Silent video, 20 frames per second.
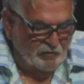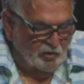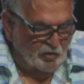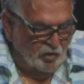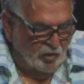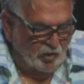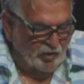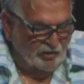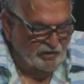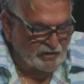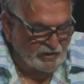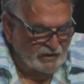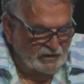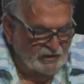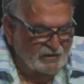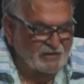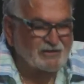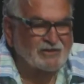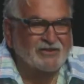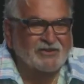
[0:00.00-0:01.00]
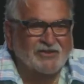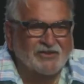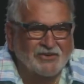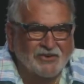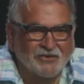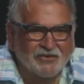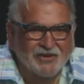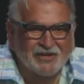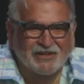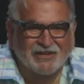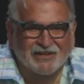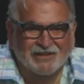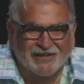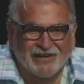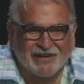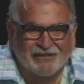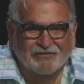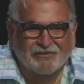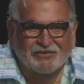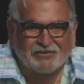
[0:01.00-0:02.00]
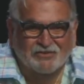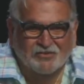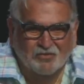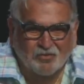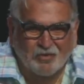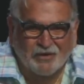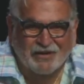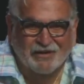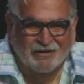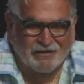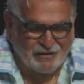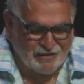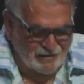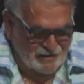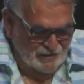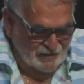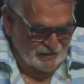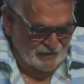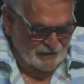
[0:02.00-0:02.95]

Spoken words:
from quarreling to doing the devil's will?